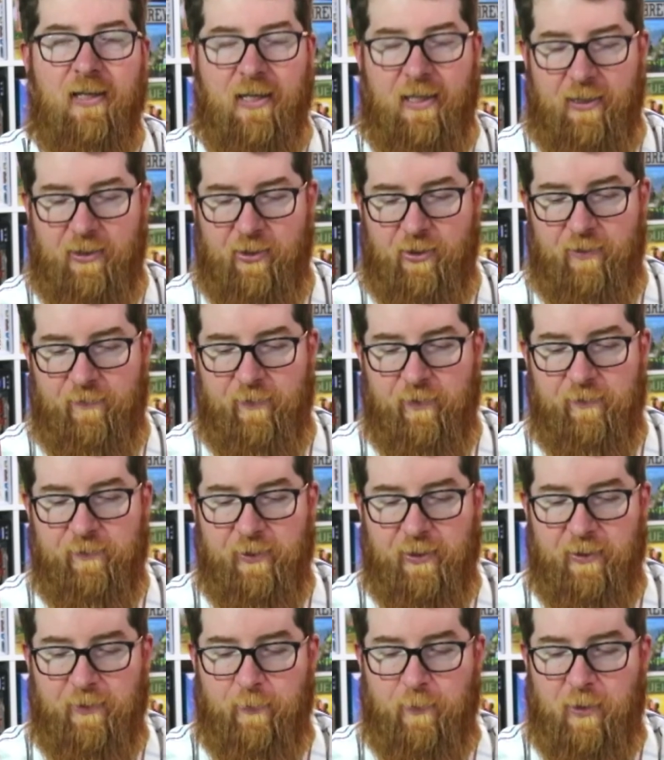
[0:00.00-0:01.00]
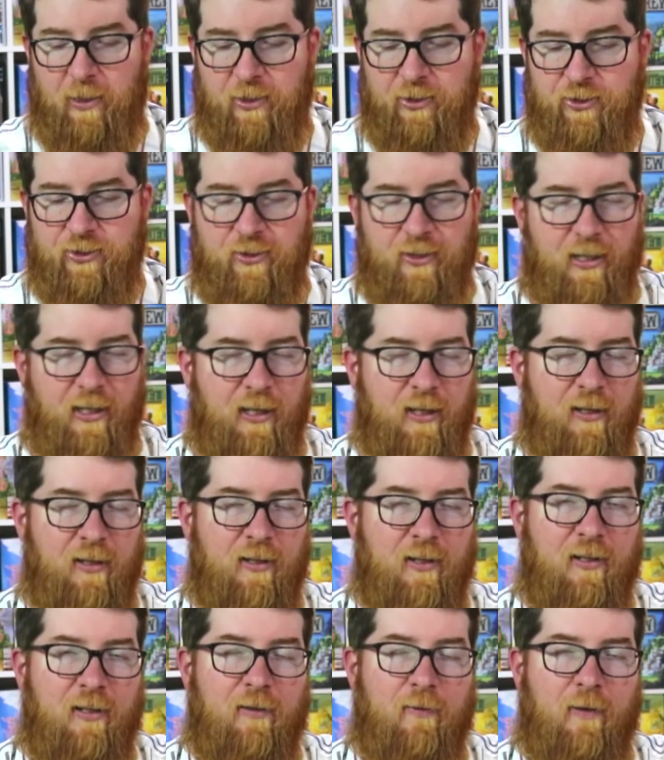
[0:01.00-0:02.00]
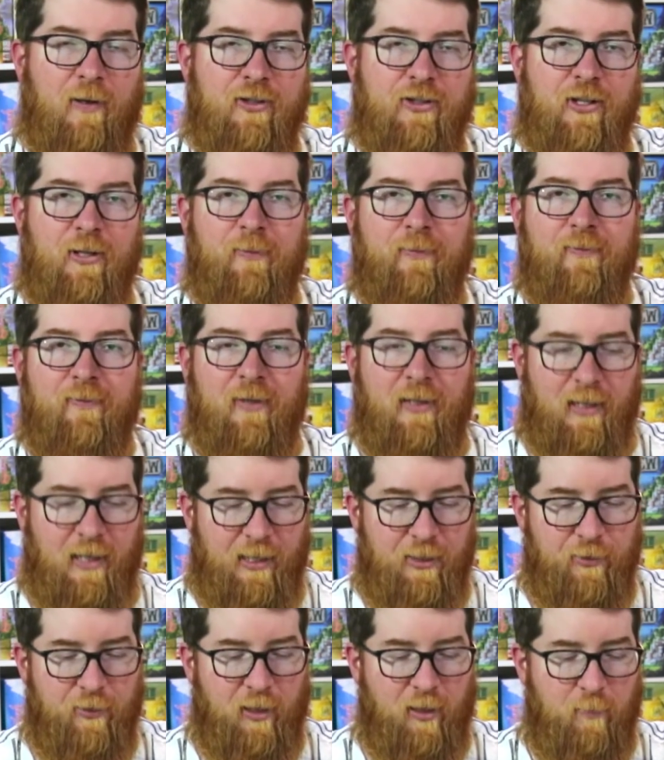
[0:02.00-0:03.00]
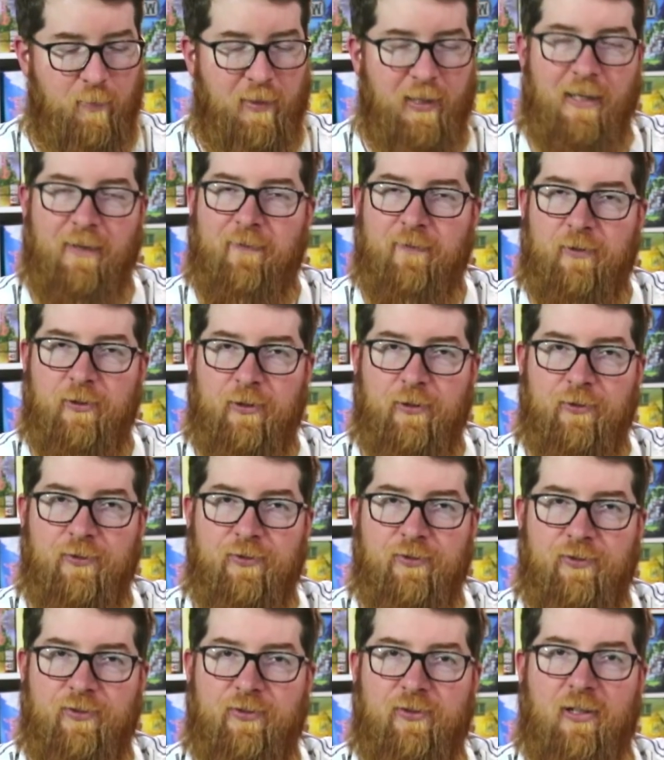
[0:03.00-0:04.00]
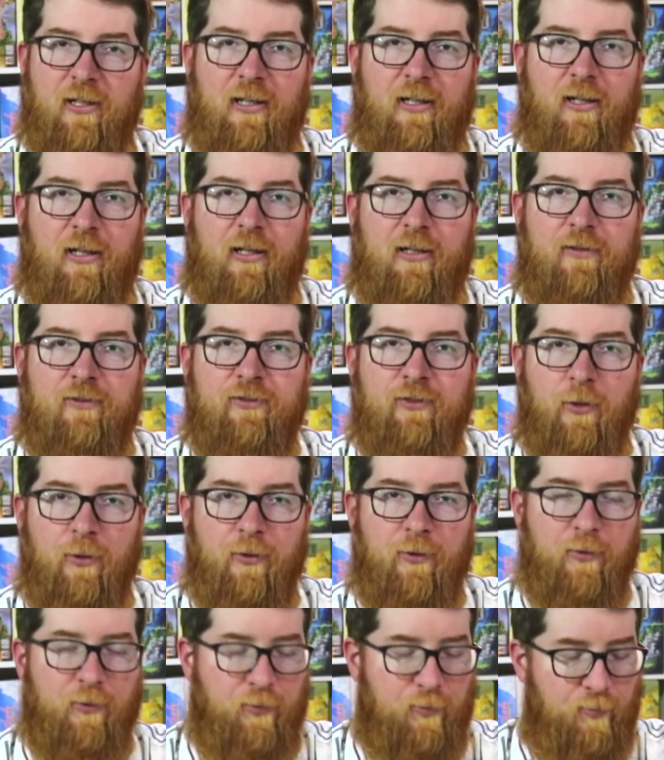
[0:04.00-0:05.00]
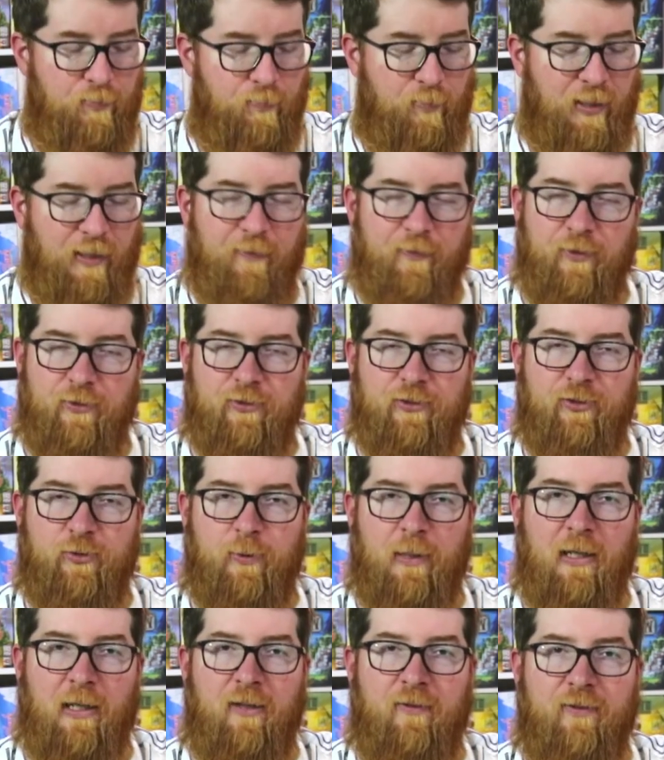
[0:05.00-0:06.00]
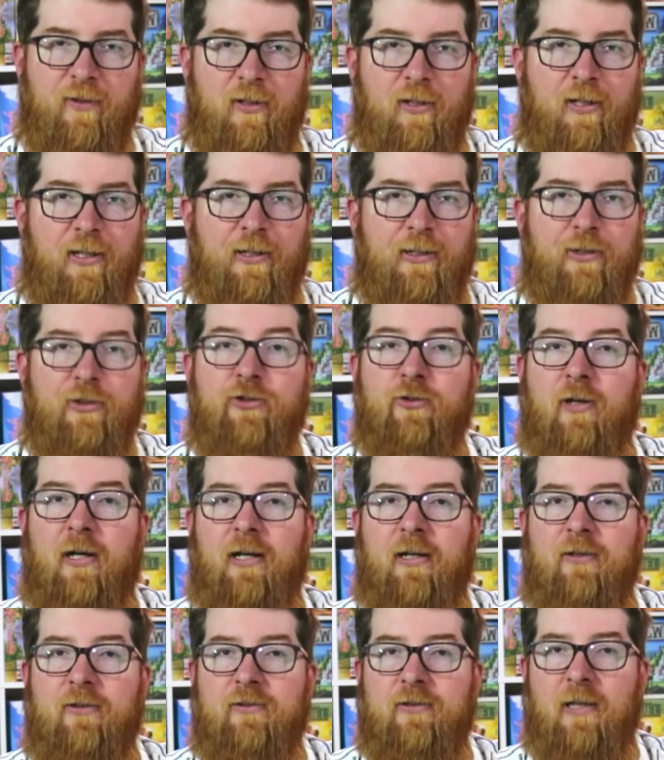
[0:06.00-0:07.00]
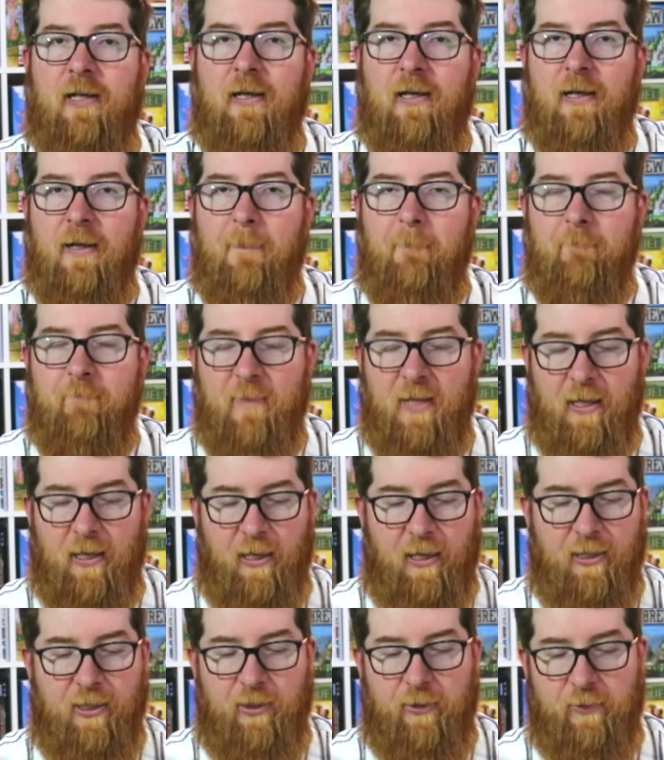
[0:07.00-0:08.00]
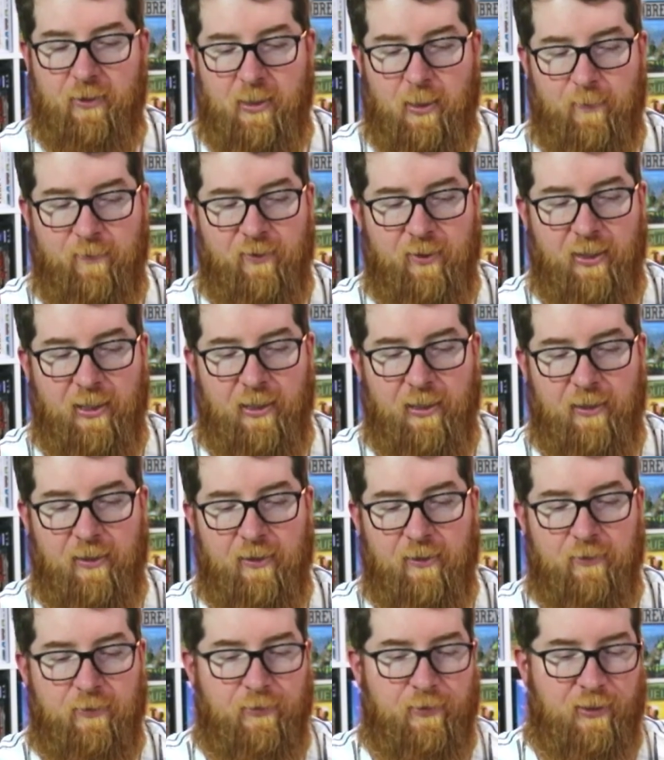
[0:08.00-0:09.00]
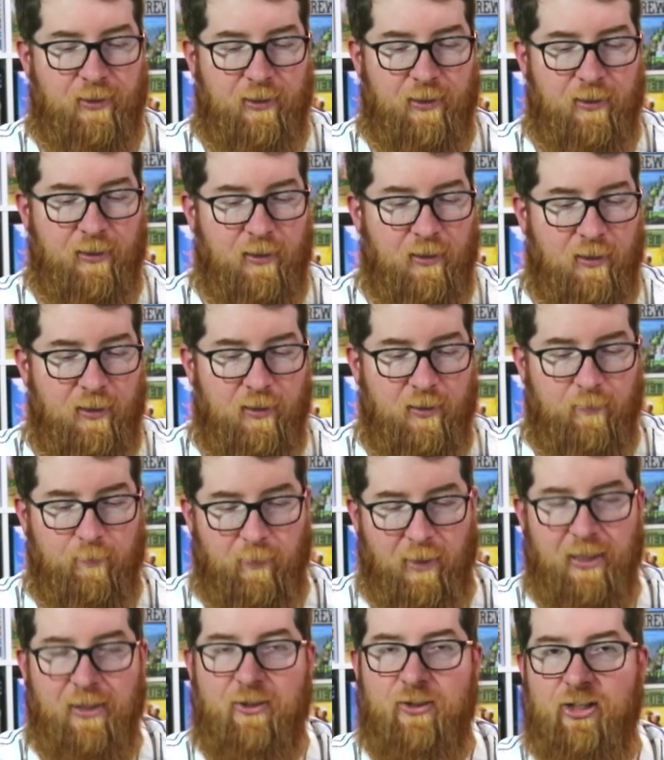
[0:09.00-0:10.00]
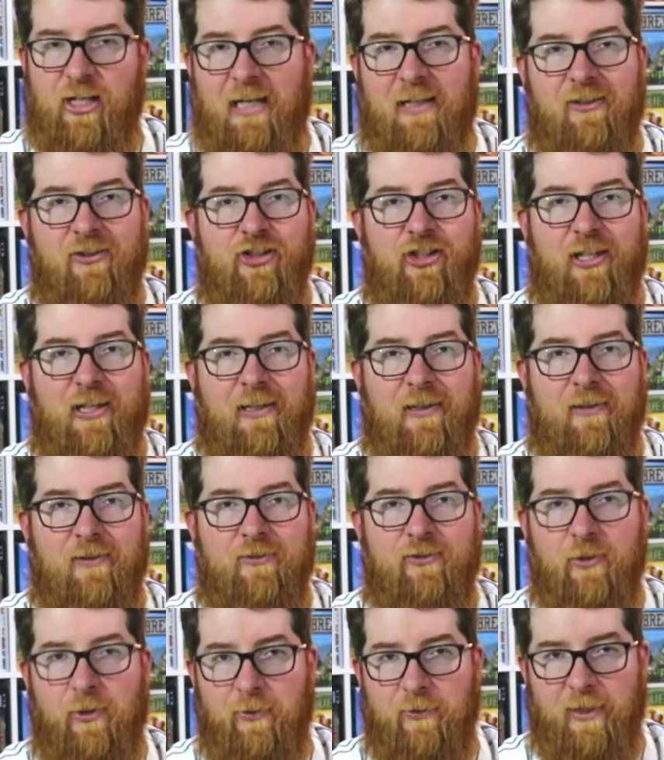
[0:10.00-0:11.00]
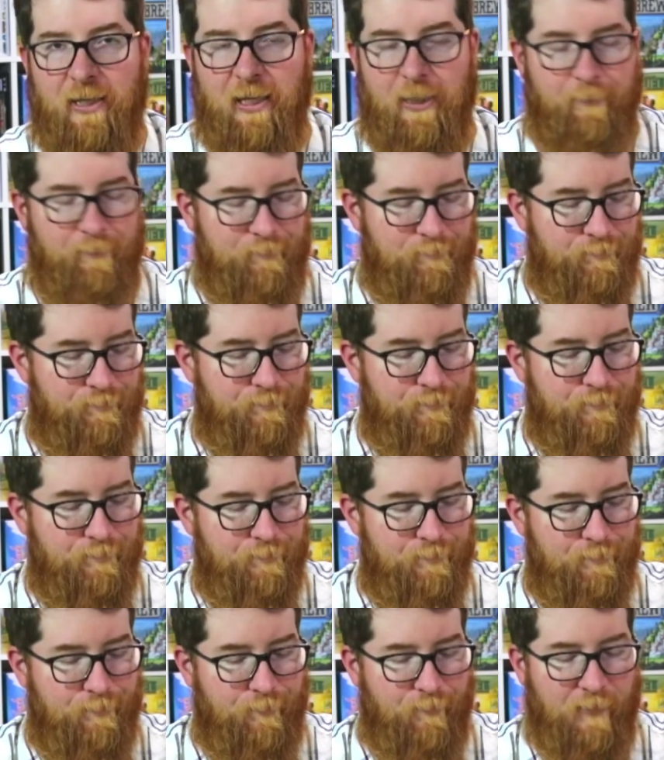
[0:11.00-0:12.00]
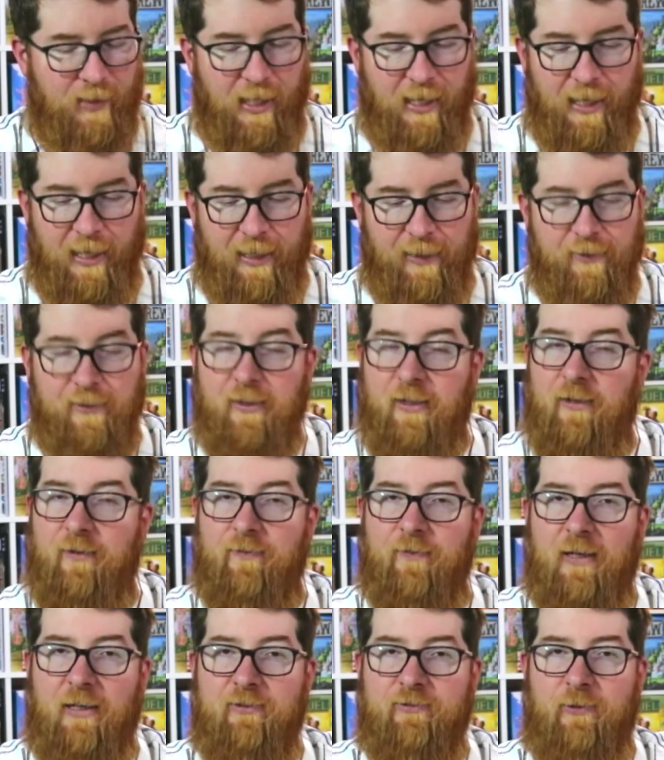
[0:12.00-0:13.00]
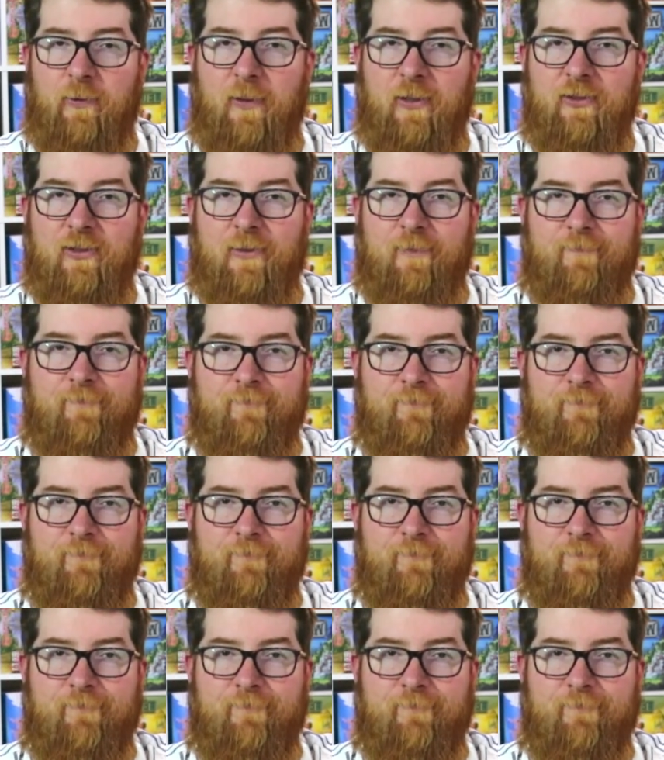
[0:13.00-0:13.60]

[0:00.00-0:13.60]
and you feel free to watch the watch them. I do a lot of playthroughs, a lot of solo playthroughs as well. If you're looking to try out, uh, you know, a comforting or mind challenging solo game. And uh, thanks for watching.